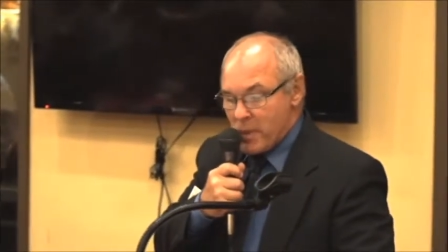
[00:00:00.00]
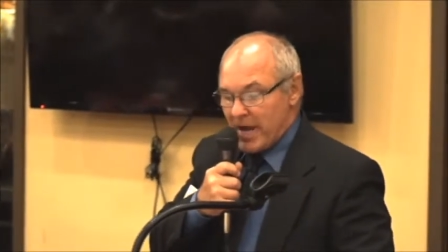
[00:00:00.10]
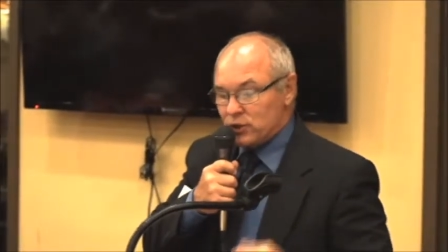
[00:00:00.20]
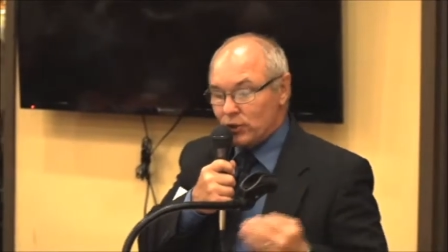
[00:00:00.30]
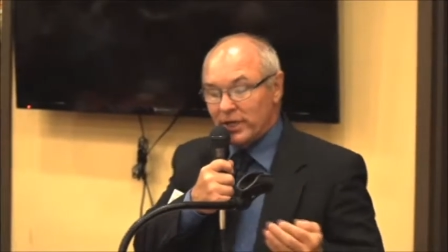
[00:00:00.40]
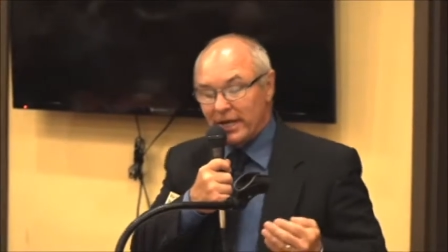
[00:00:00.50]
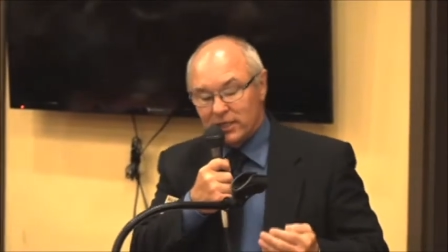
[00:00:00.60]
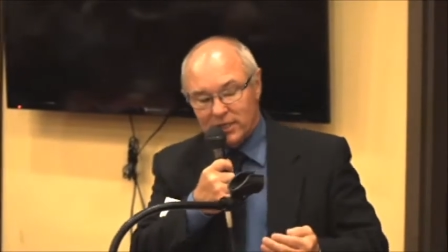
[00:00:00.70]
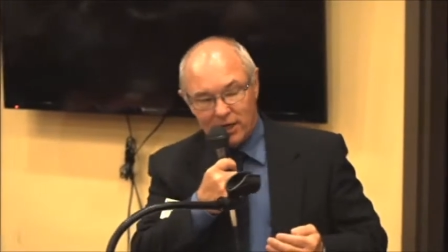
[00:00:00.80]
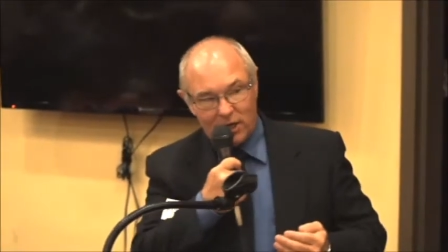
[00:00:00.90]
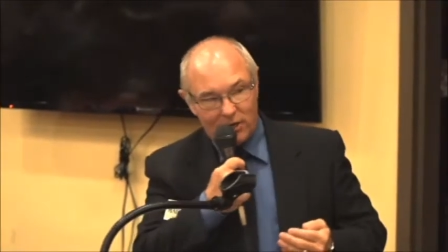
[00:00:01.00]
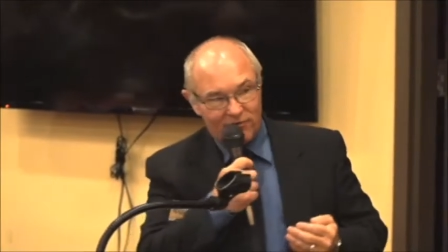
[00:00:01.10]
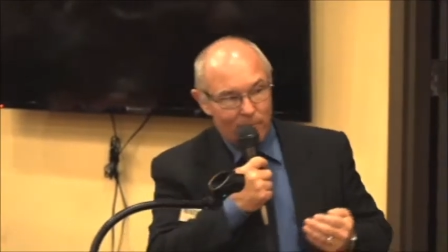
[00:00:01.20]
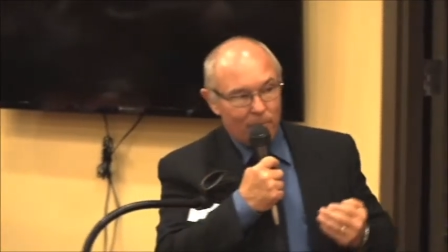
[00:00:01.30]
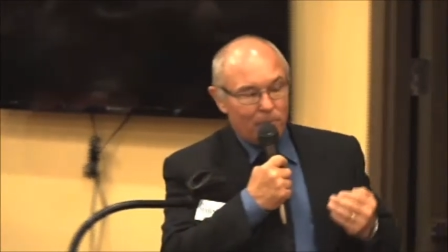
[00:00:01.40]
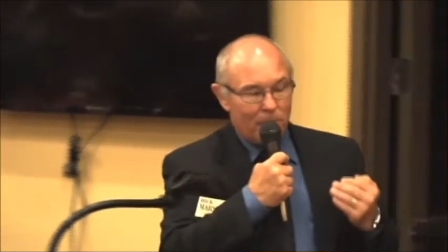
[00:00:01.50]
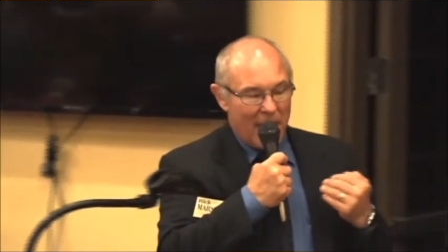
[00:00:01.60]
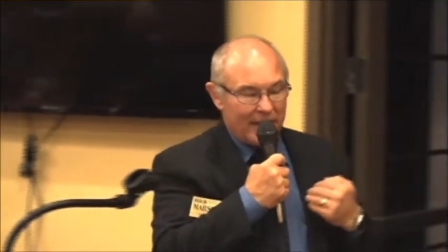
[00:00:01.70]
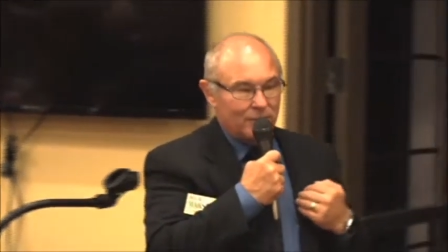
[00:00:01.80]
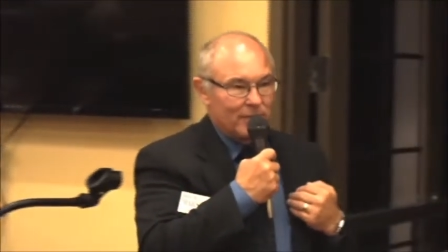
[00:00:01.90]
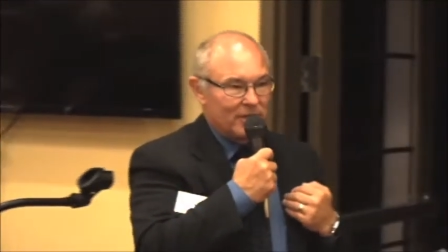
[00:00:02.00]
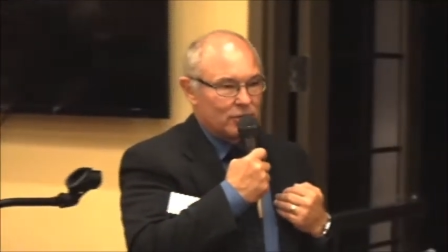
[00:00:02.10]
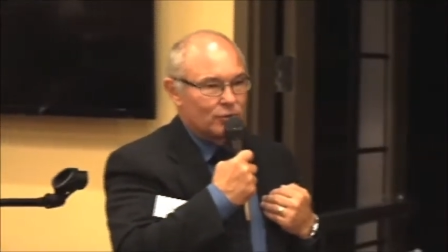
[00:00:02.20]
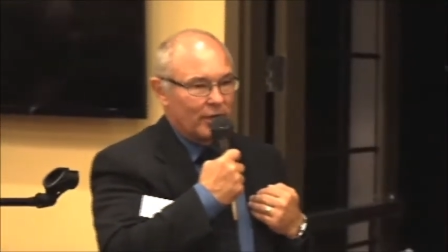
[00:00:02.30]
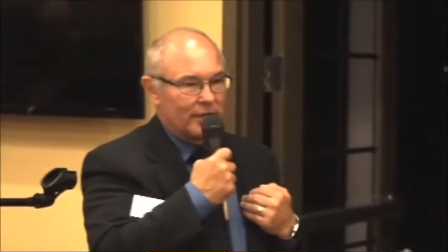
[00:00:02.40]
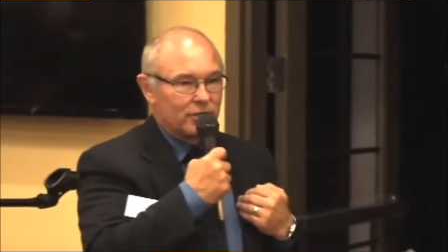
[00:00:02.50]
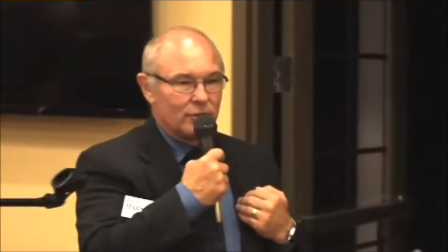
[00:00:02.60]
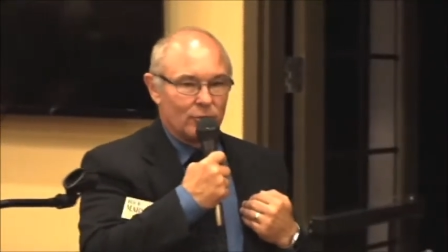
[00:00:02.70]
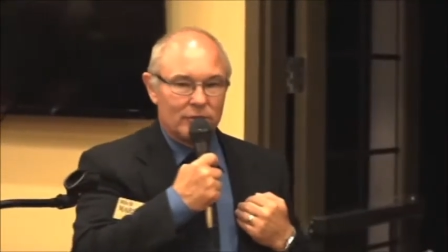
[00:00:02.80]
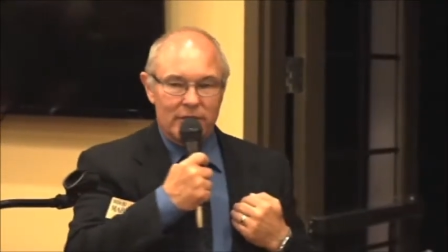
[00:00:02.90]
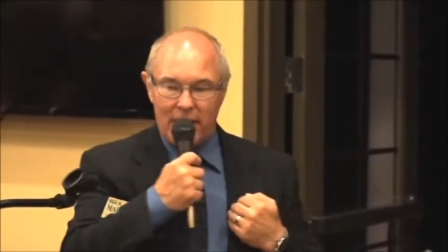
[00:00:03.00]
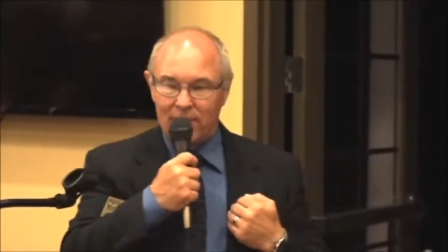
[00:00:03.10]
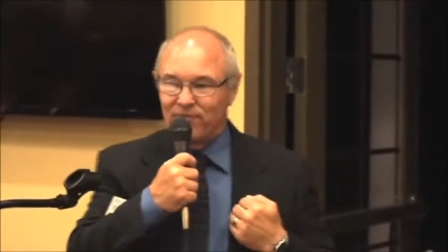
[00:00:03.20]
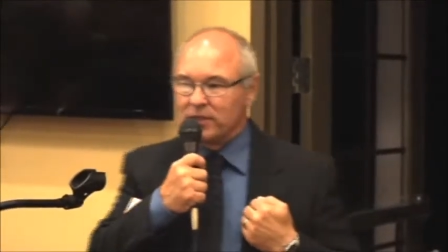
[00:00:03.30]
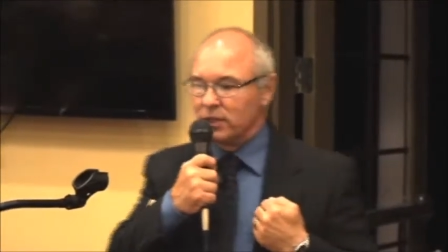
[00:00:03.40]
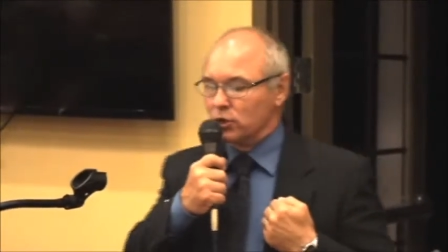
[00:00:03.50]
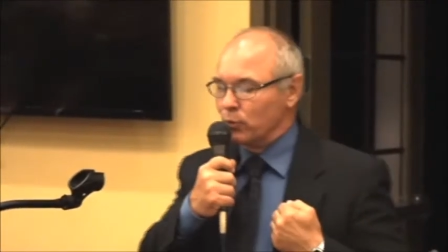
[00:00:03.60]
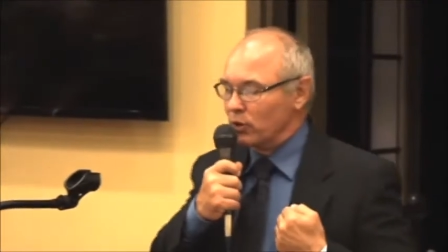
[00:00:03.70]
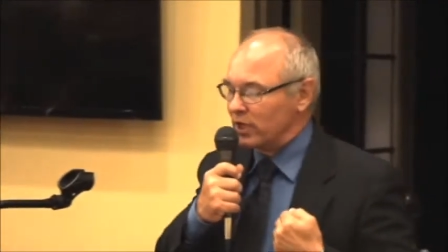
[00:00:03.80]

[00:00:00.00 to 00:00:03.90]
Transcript: As your next sheriff, my administration's emphasis will